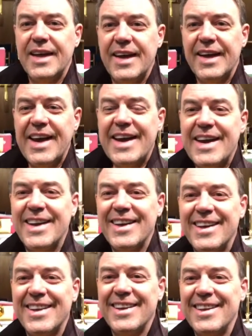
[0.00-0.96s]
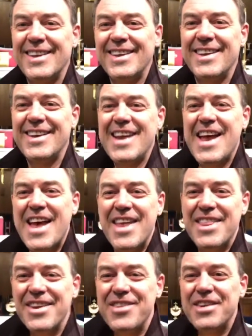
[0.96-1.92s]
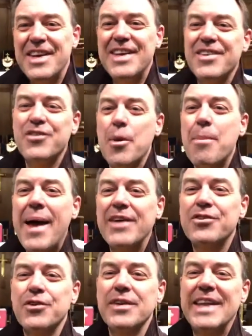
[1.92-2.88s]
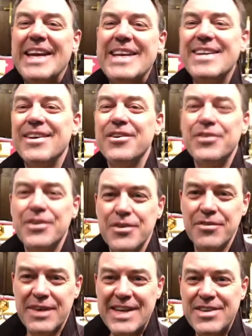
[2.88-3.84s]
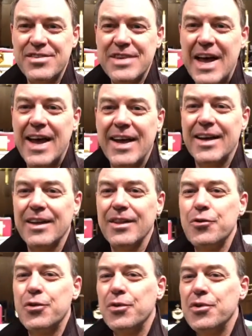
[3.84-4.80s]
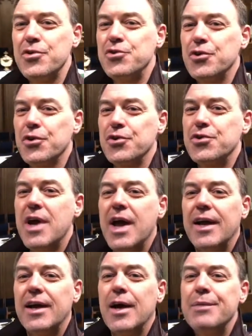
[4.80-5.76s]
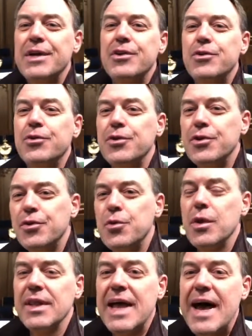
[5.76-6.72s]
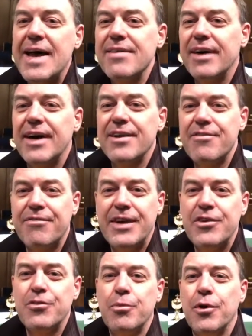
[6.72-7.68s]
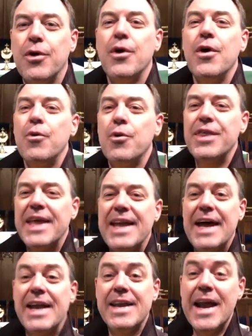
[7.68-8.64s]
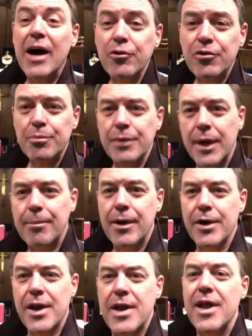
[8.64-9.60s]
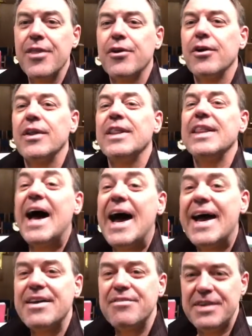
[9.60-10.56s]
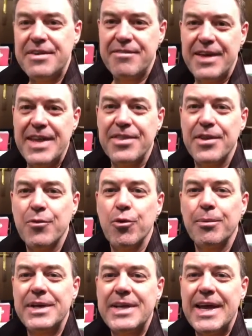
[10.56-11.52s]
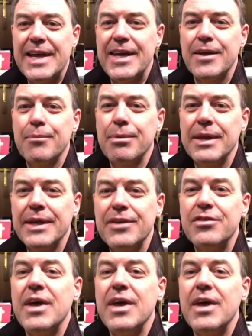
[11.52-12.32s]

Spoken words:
Hey, this is Pastor Lane Nelson of Eastside Lutheran Church coming to you live on Facebook with an announcement about another live event that will be taking place